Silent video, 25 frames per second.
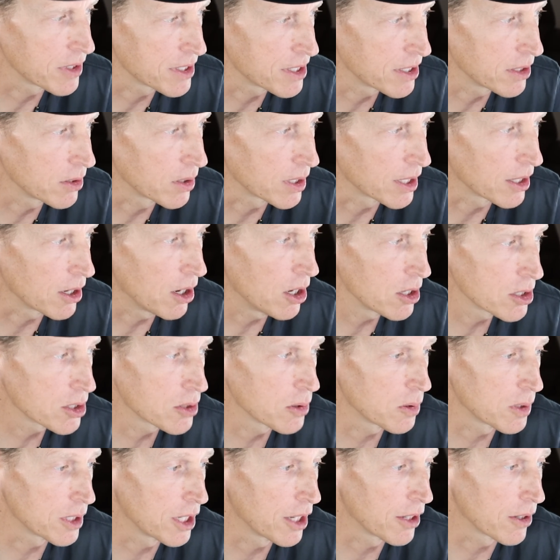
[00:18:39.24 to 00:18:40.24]
facility.
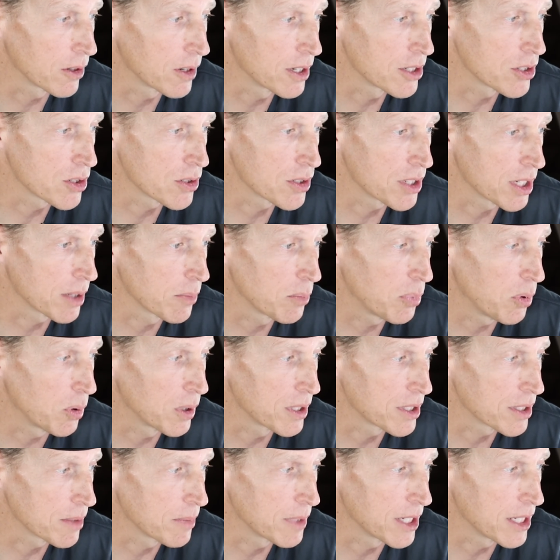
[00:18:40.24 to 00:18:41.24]
Also, another interesting
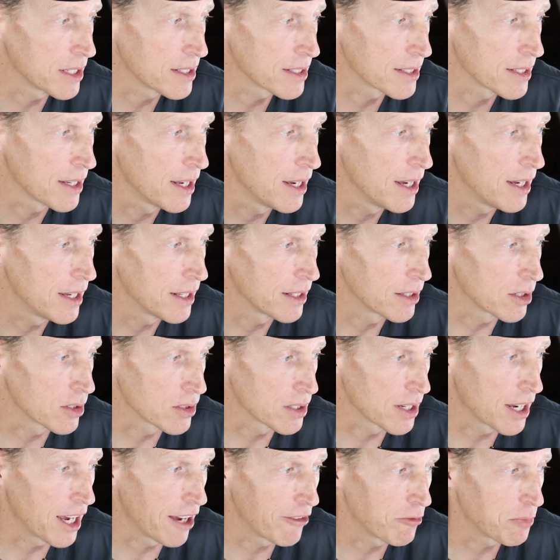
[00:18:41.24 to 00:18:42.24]
point to me is
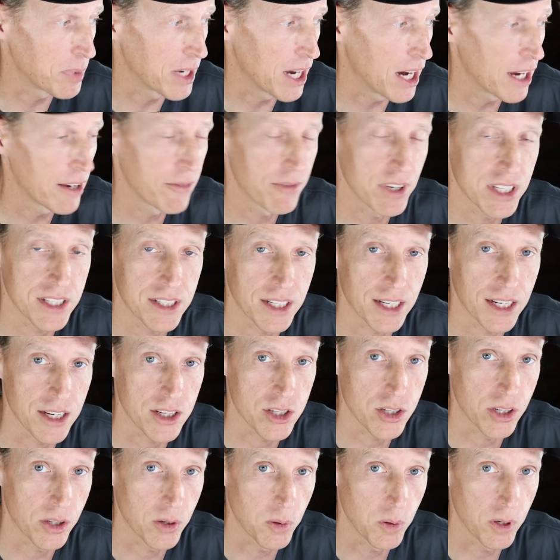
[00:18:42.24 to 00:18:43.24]
there's an FBI
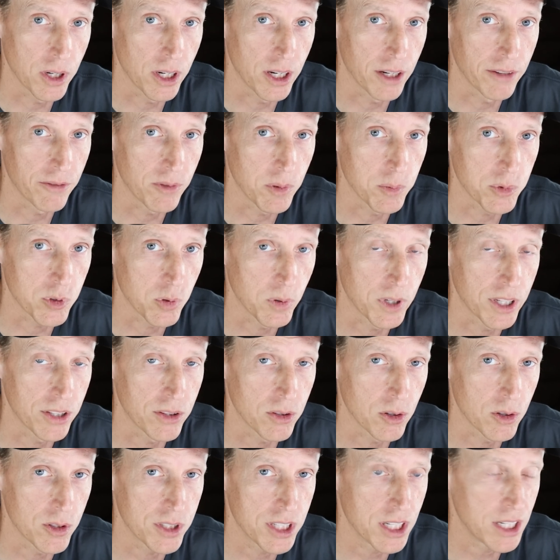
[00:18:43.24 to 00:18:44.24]
investigation going on from
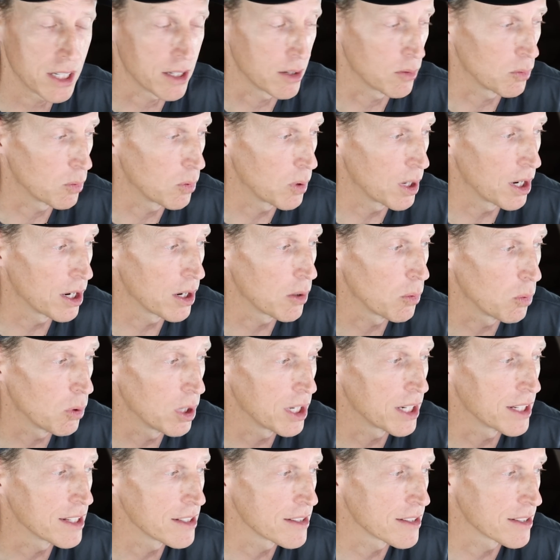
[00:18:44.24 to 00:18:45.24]
2013. Where,
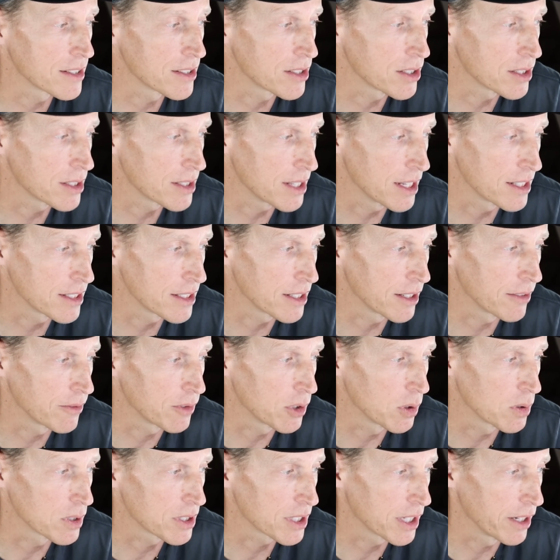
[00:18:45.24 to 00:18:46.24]
what is this sensitive
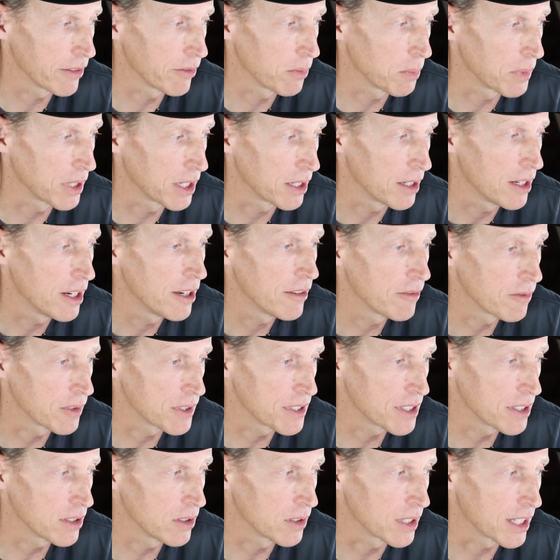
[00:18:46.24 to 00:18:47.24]
U.S. government
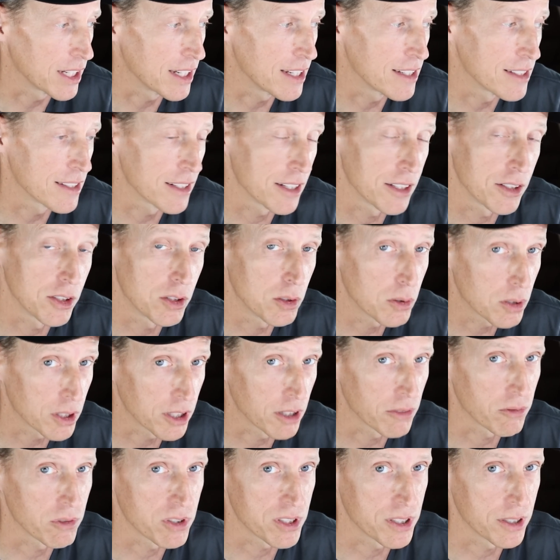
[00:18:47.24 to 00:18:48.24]
facility? Is it a
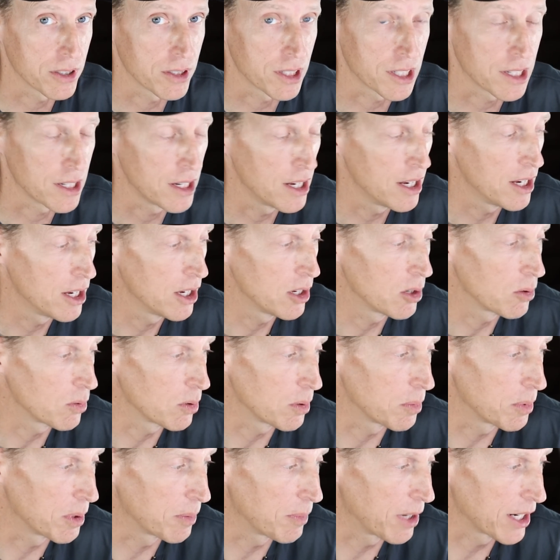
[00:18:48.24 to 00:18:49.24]
nuclear facility?
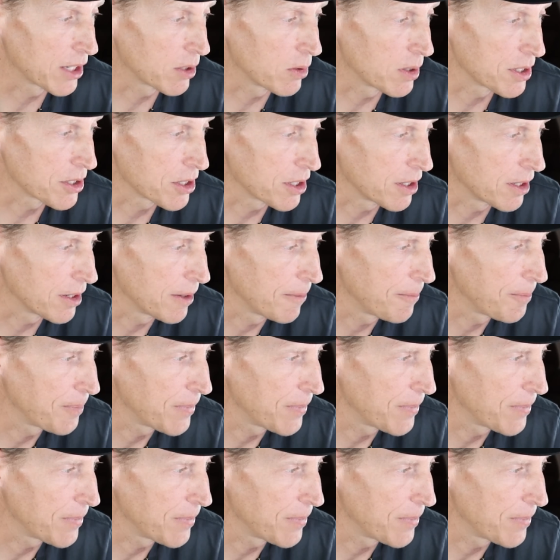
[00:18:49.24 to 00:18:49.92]
Would be my question.